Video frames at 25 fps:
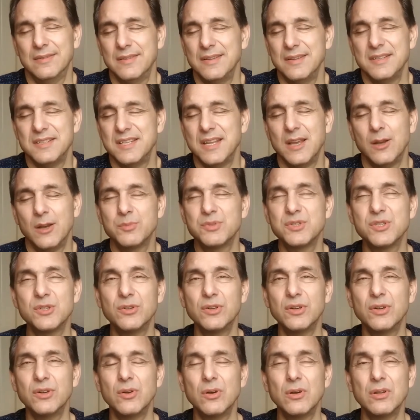You see how
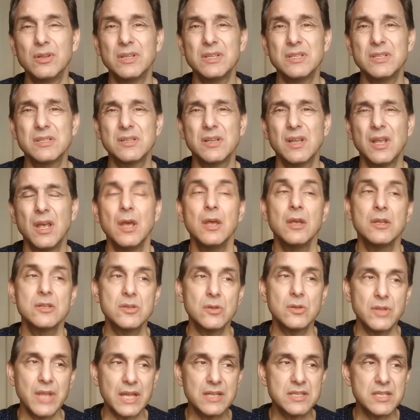absurd it all is?
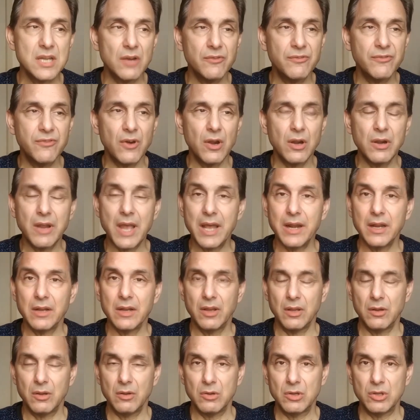So that's how far out of
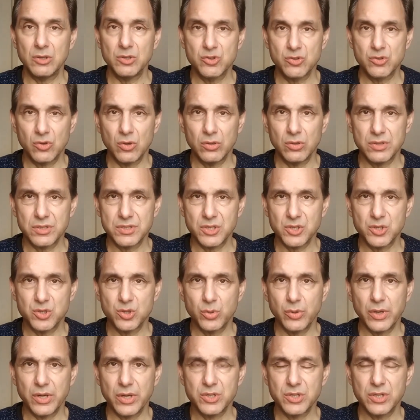control the
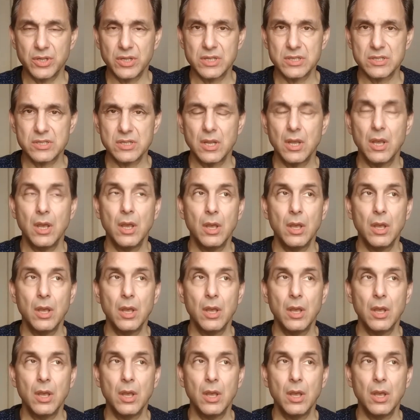situation is.